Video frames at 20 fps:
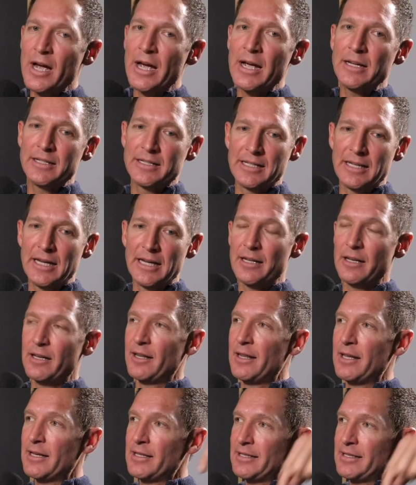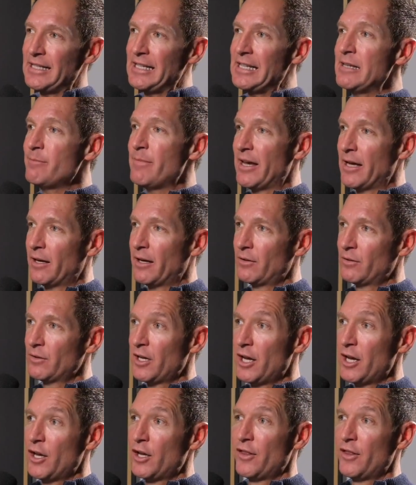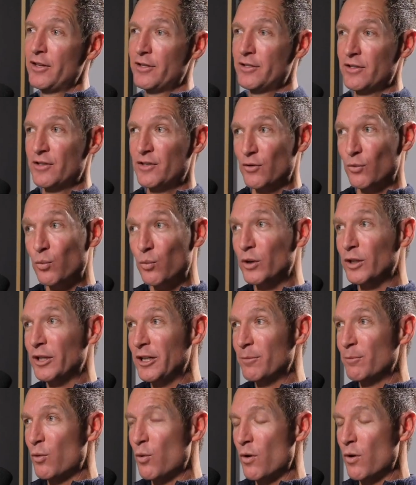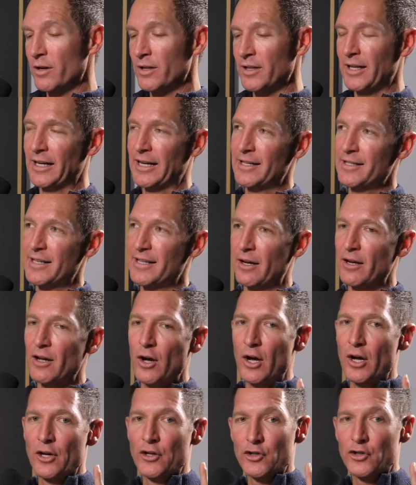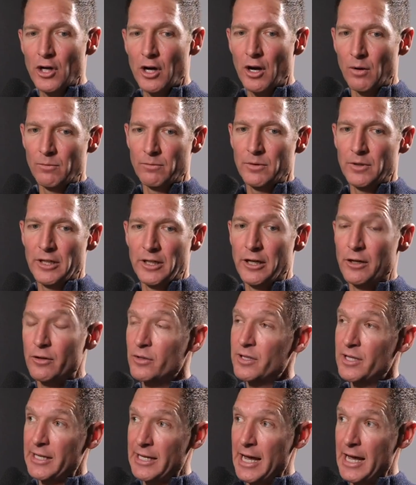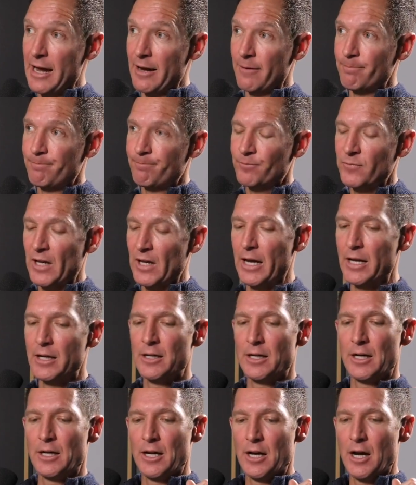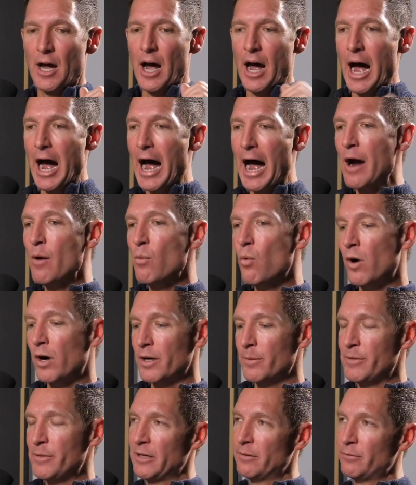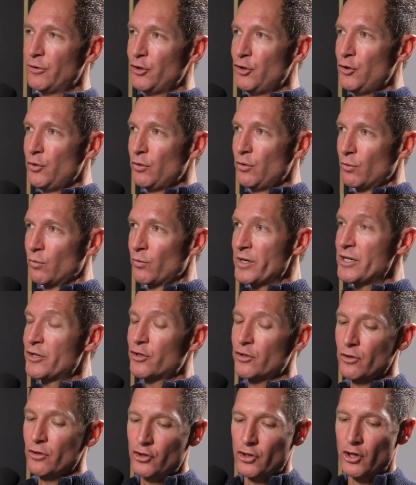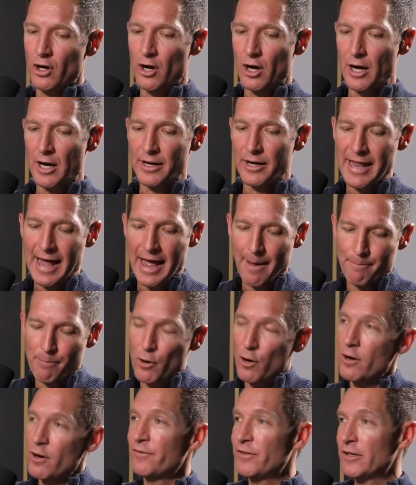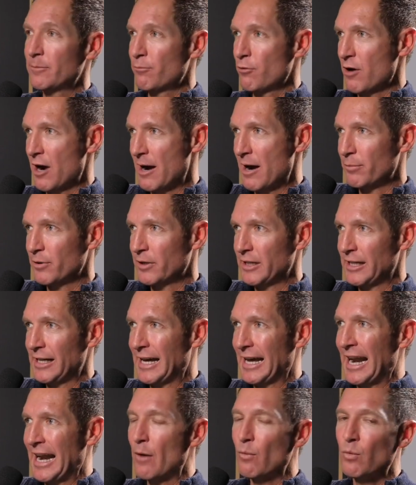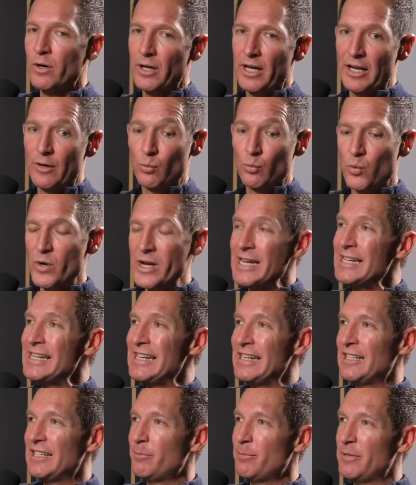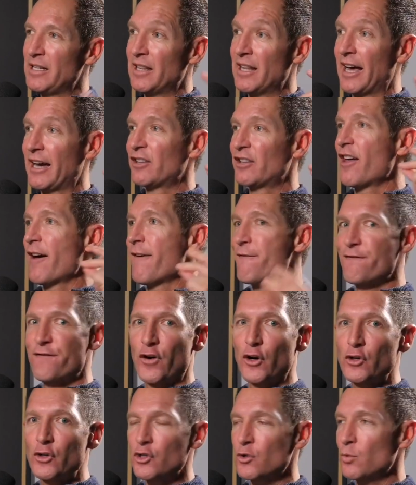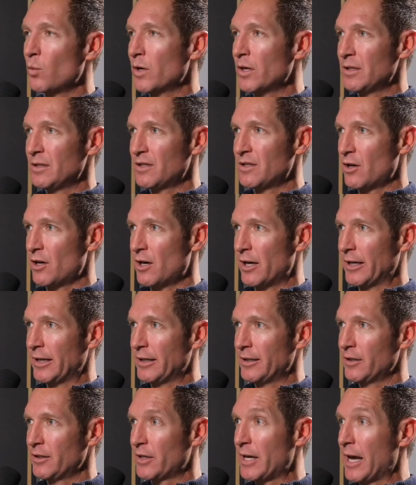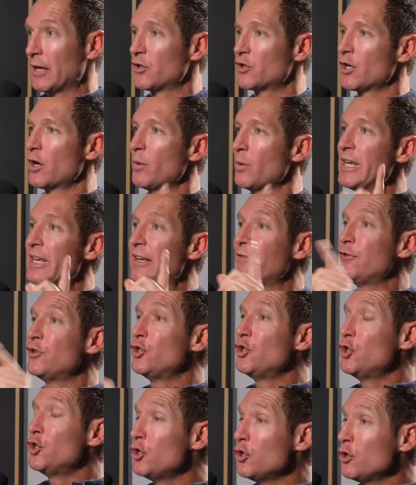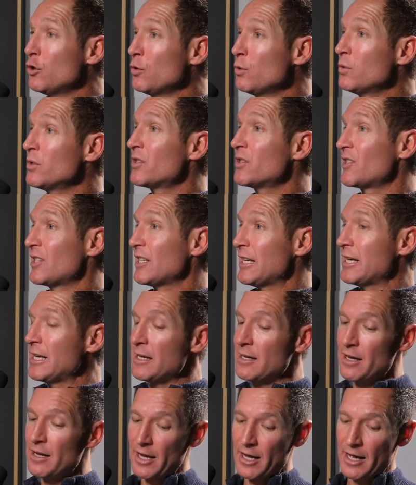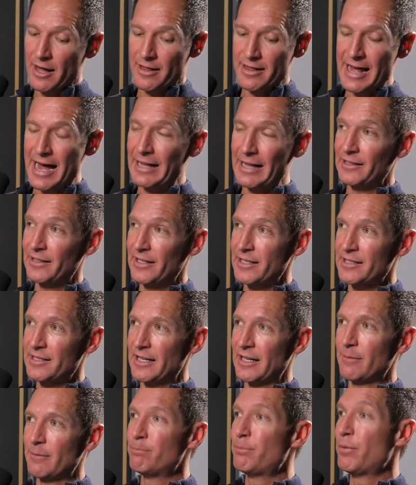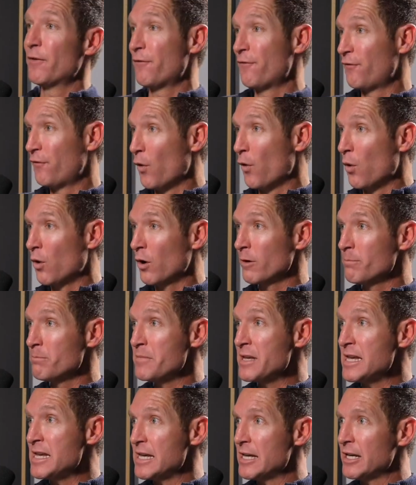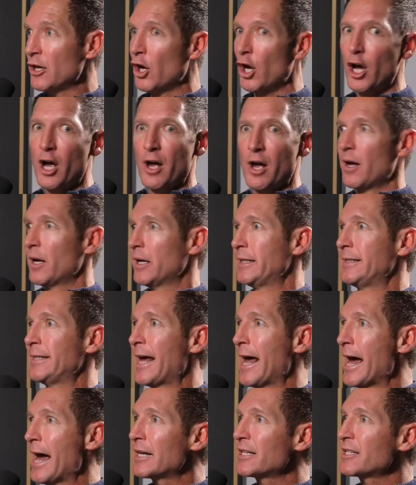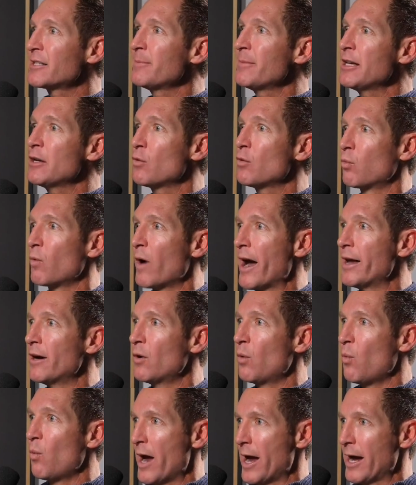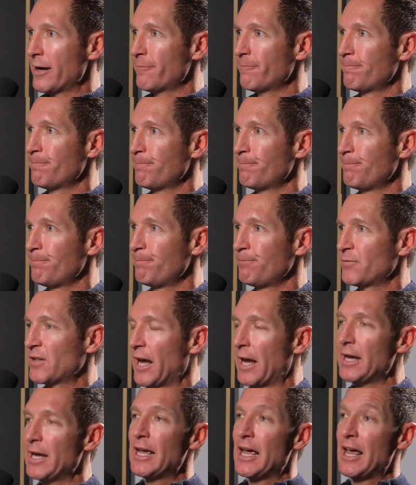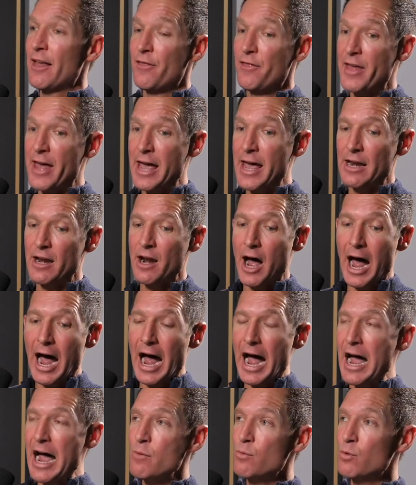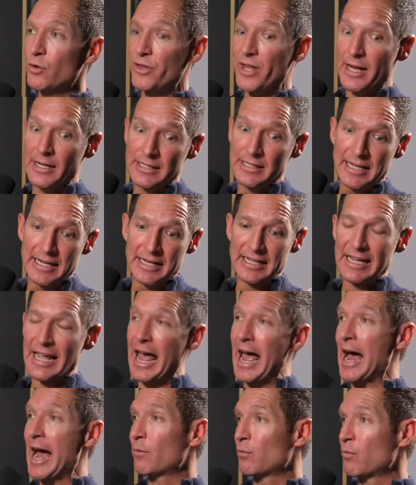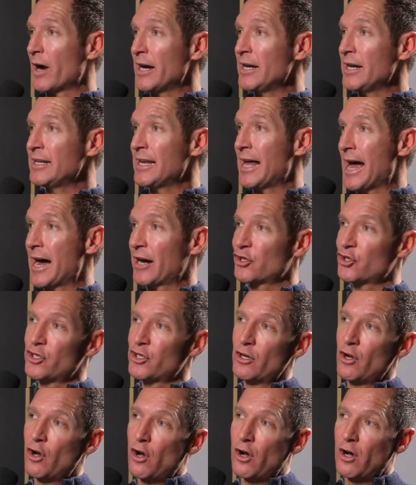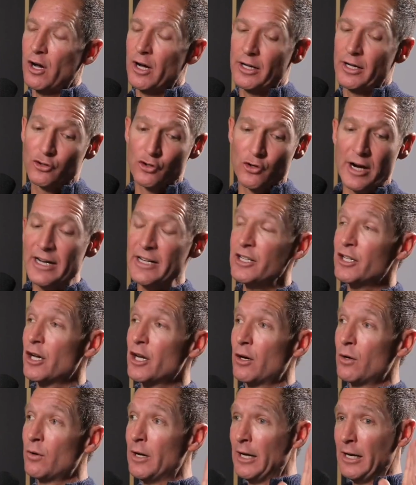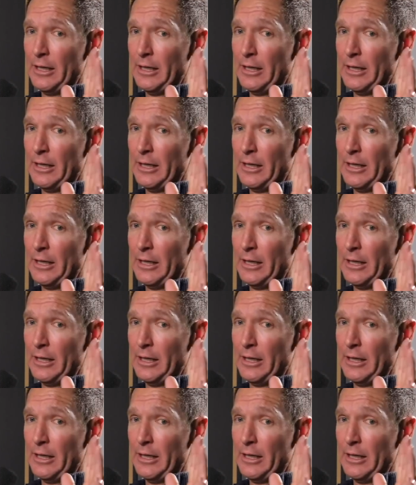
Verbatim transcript: guys get this email, this is a really important thing. I say, so here's the game, okay? I want to be able to do the research on that perfect property and I want and we need to be like the first ones on it. Okay, so if you see that listing before me, text me right away. Okay? Then I will then get at, right into action on trying to go